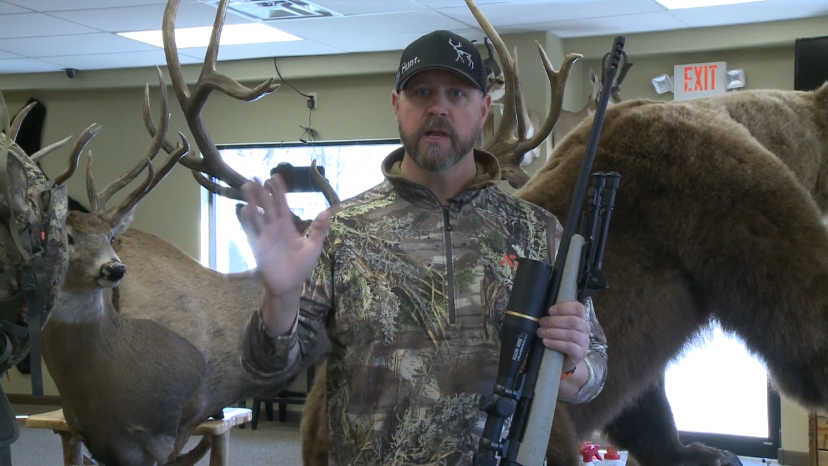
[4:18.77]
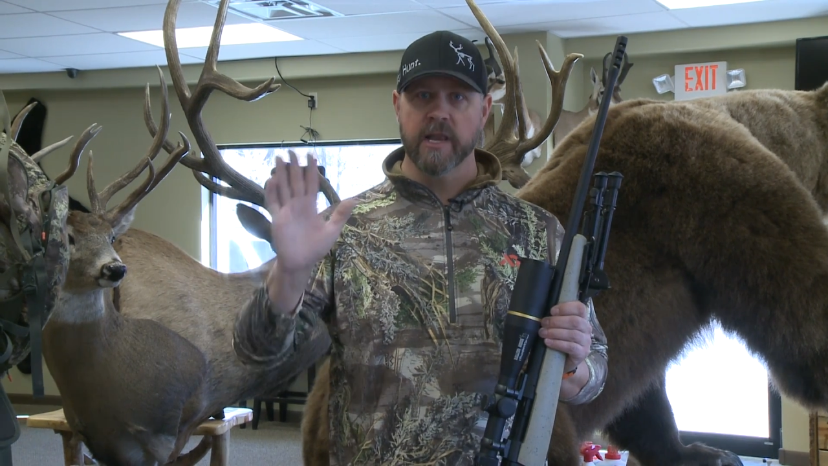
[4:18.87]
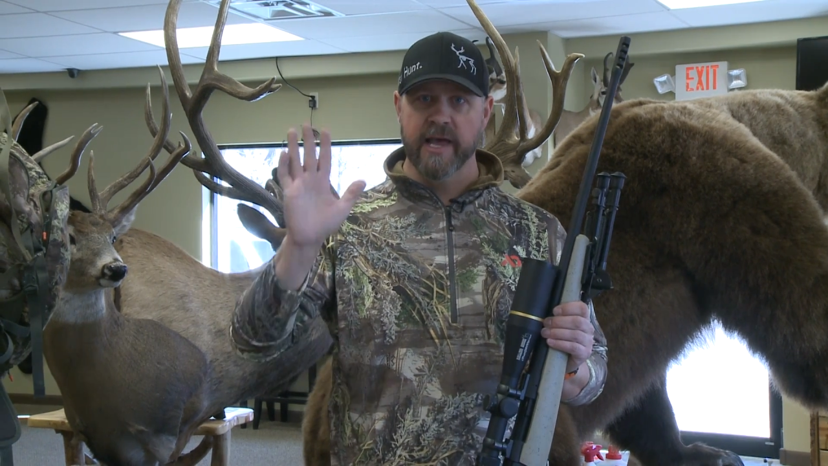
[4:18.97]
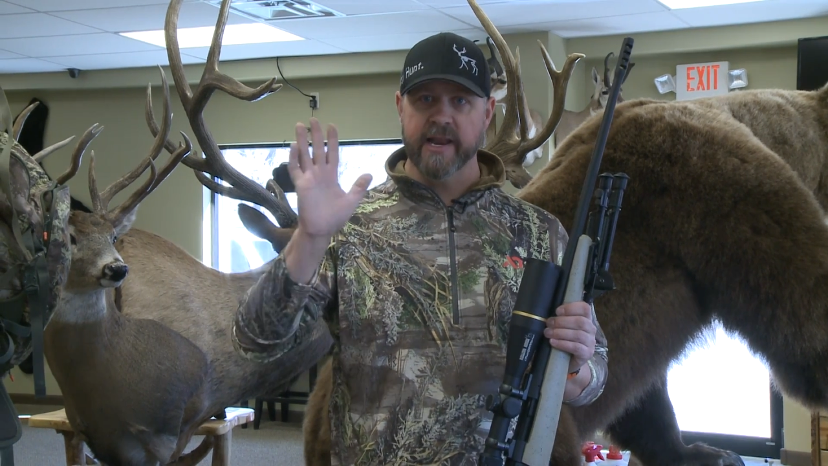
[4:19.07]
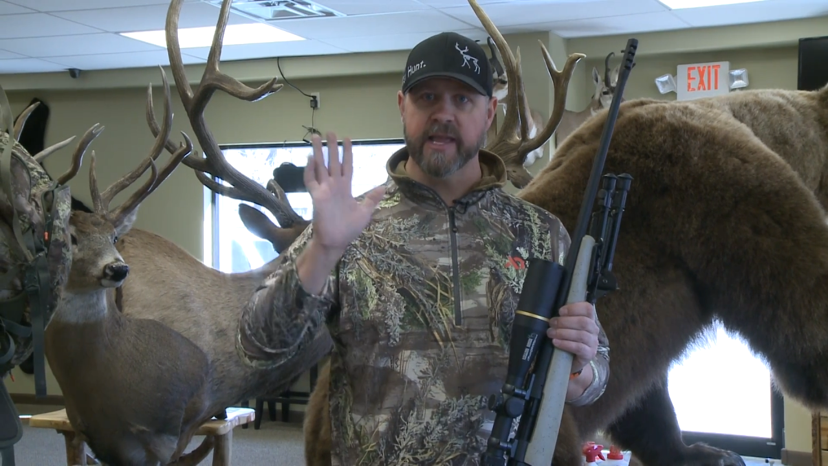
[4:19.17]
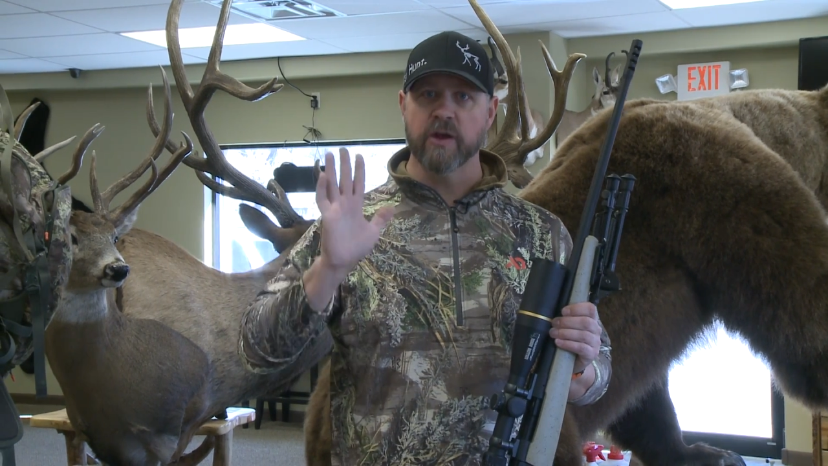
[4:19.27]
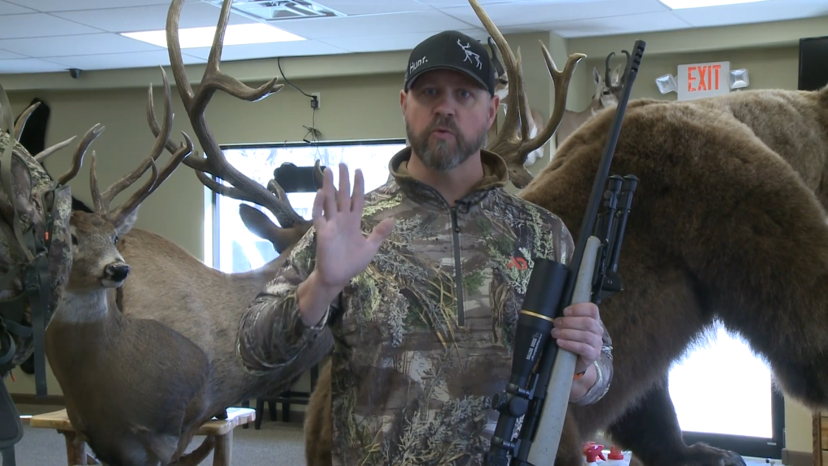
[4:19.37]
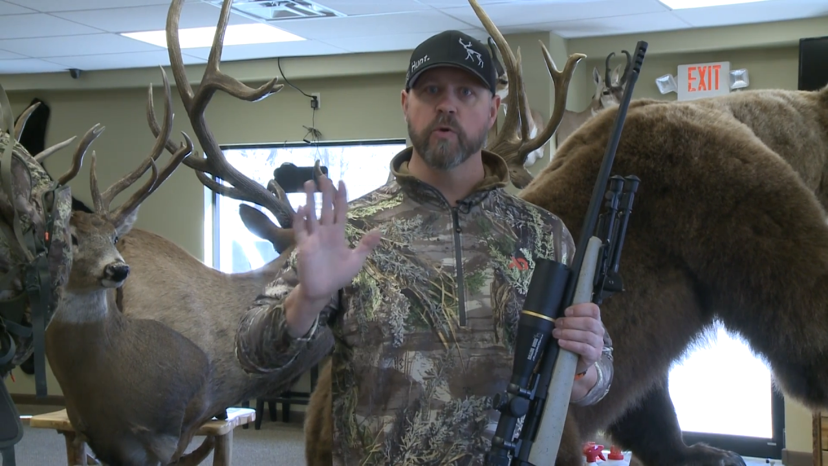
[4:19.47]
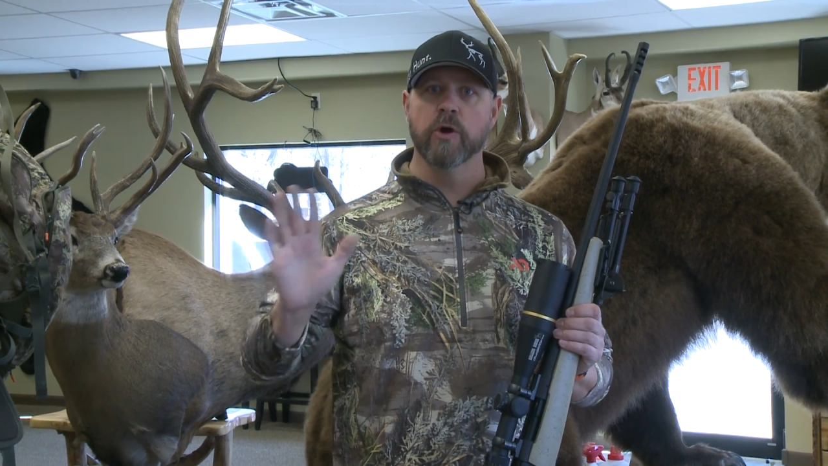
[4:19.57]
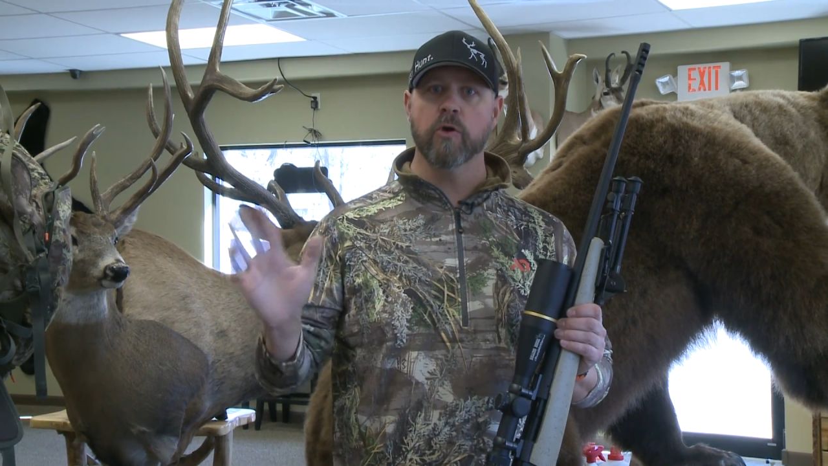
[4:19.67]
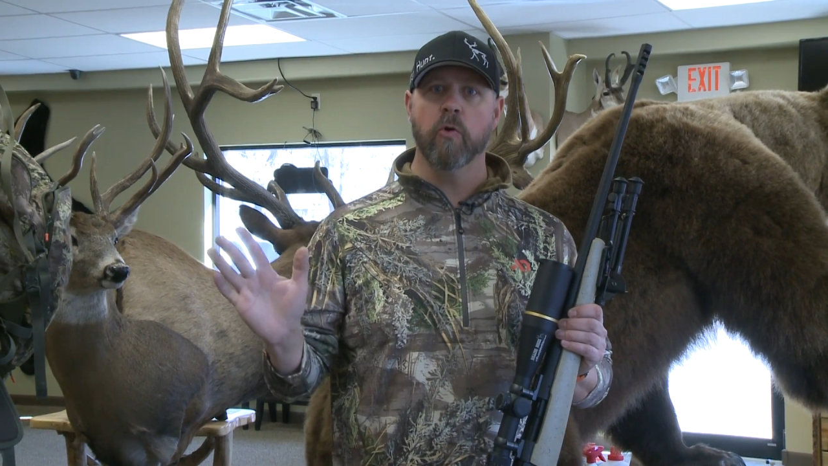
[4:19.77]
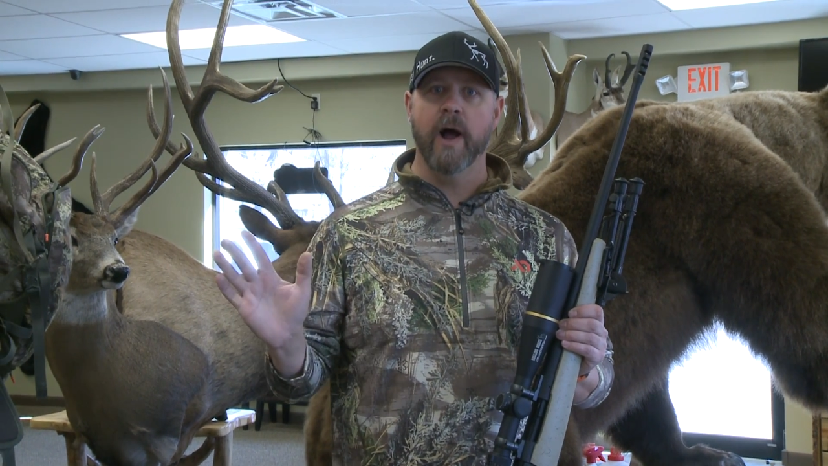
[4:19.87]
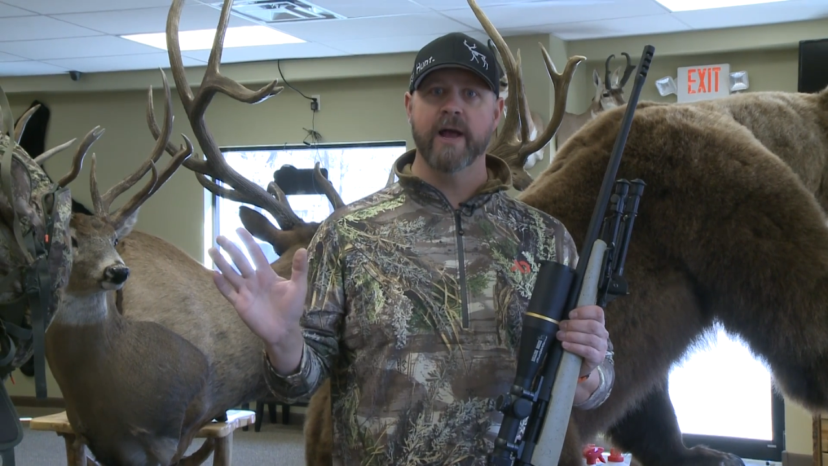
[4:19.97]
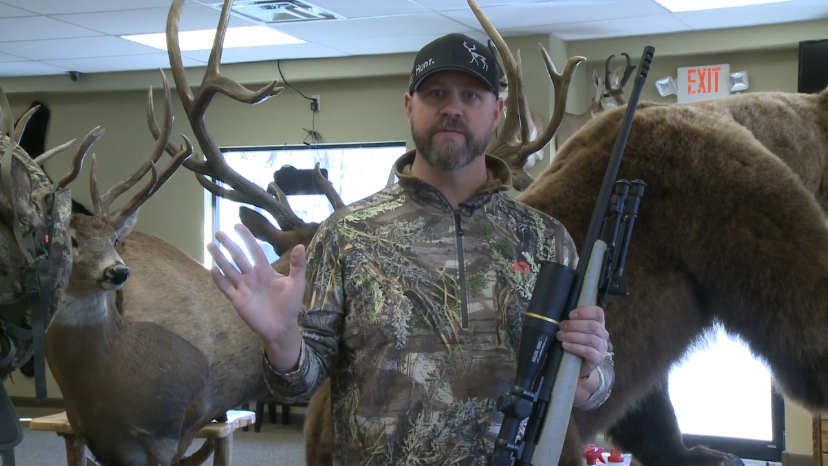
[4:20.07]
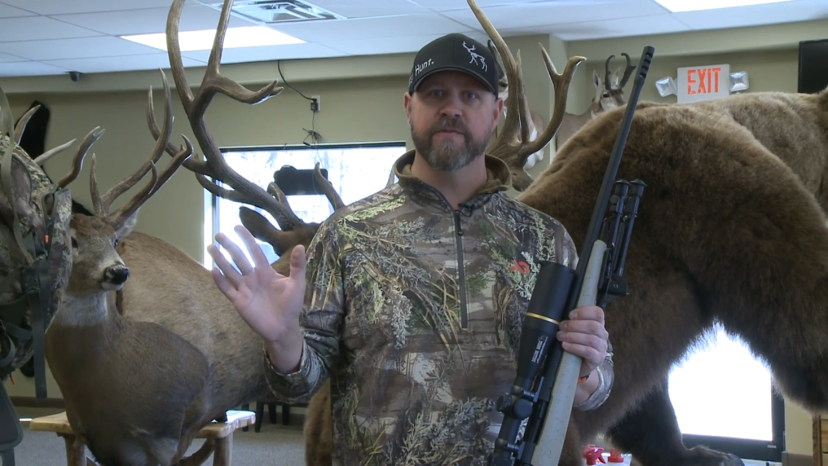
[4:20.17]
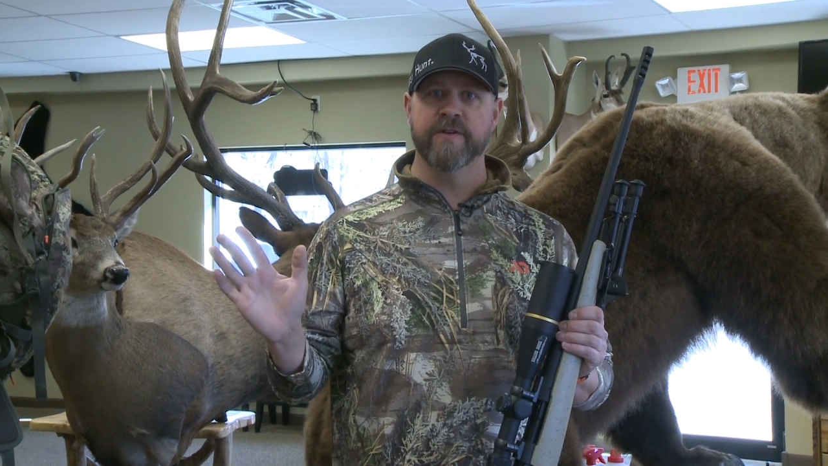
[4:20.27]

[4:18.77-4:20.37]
let it get real quiet for